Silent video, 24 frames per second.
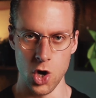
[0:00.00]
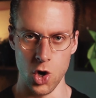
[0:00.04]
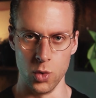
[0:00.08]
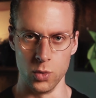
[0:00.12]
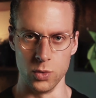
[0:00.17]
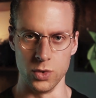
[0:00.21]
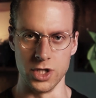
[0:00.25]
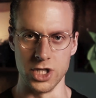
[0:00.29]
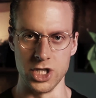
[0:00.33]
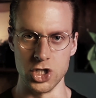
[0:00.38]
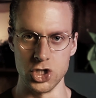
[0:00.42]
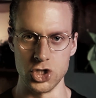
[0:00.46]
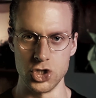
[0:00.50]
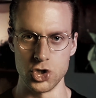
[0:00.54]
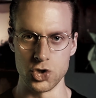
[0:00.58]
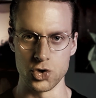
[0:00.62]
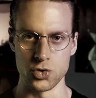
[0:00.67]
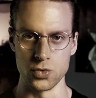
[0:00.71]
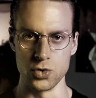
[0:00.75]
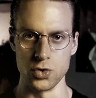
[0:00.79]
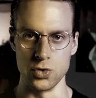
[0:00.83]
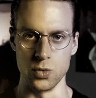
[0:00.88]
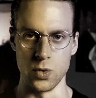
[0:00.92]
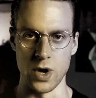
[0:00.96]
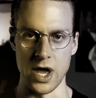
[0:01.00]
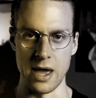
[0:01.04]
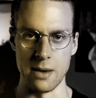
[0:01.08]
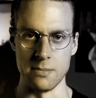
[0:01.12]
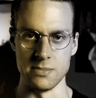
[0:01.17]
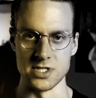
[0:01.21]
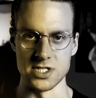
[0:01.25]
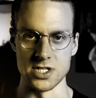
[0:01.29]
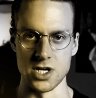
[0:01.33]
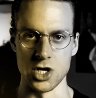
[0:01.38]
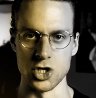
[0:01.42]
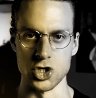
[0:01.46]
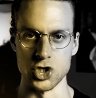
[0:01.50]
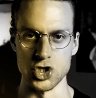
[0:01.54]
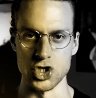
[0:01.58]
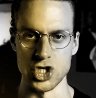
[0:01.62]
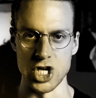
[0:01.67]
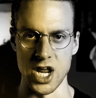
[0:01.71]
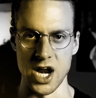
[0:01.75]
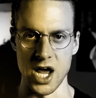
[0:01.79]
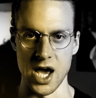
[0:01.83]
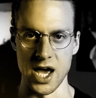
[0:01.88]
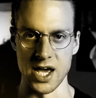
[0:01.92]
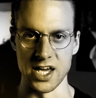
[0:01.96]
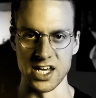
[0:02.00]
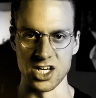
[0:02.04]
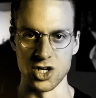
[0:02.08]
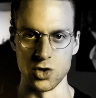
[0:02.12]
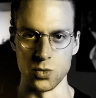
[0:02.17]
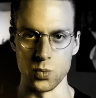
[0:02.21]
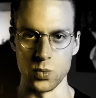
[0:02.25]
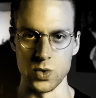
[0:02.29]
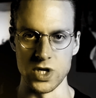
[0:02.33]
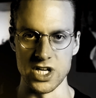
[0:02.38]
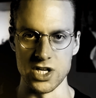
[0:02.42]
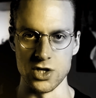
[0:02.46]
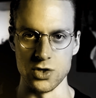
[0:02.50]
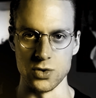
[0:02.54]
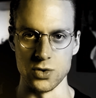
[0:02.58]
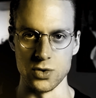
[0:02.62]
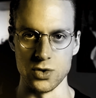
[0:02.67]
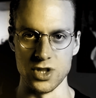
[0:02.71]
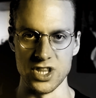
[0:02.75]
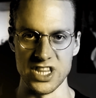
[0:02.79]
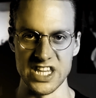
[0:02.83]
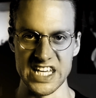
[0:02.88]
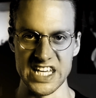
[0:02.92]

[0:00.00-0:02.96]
only a true Amazon Jedi can wield